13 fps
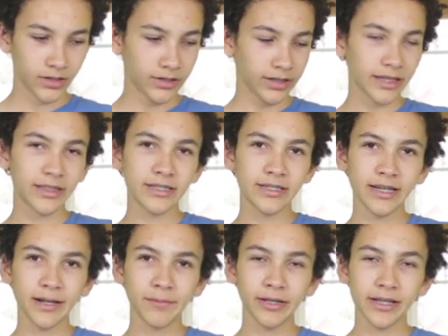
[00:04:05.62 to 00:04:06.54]
Like the
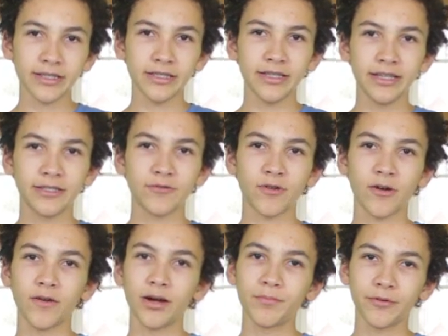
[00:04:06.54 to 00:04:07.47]
snake plants, these
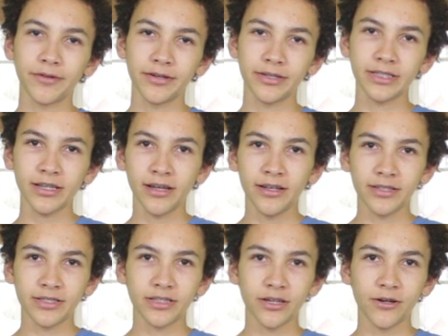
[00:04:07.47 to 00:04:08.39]
grow upwards,
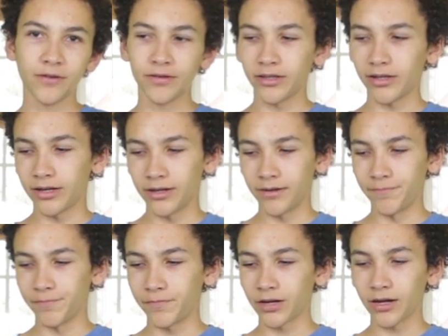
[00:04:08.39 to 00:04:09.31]
so
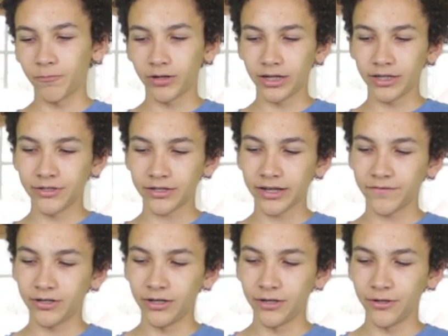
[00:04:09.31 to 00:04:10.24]
what I usually
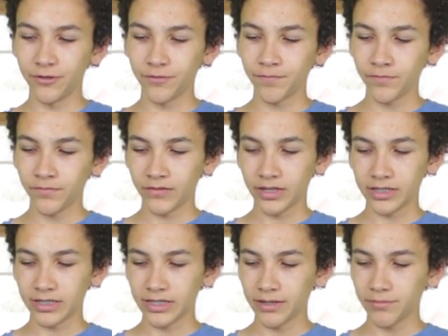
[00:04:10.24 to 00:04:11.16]
have to do
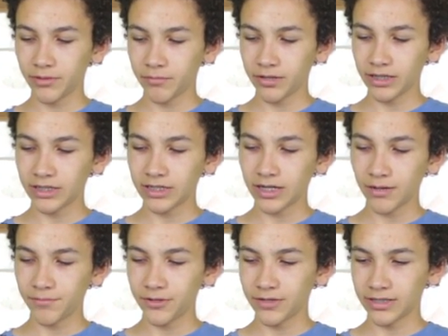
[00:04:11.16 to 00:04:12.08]
is snip them on the
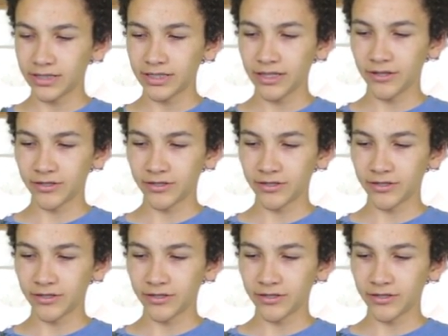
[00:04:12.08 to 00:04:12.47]
top. You can see